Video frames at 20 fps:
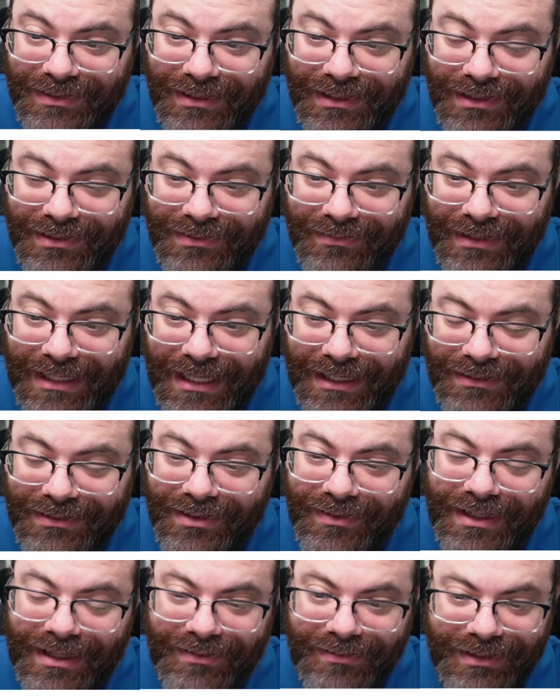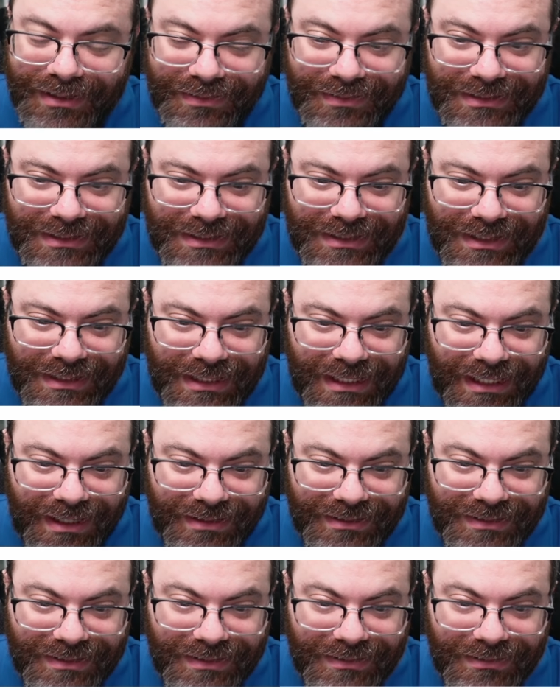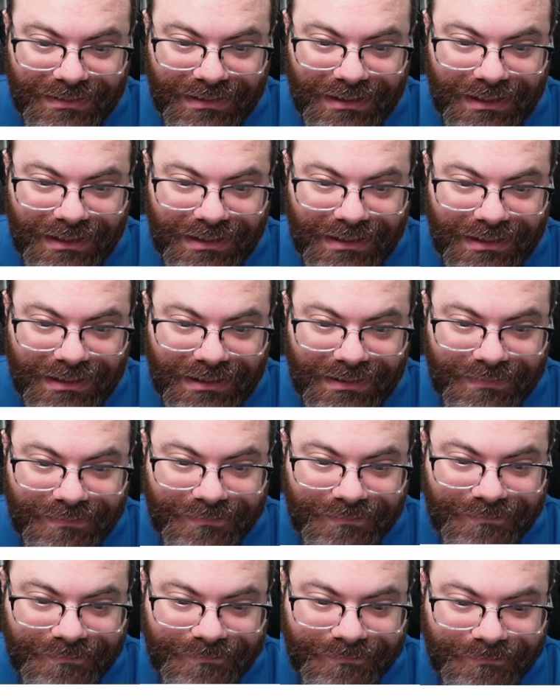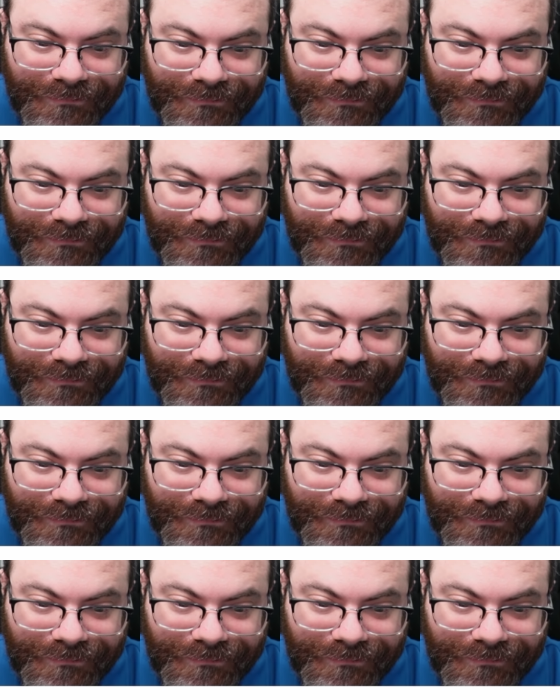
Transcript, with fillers: Can I do lat? No, that already uses the S. Um,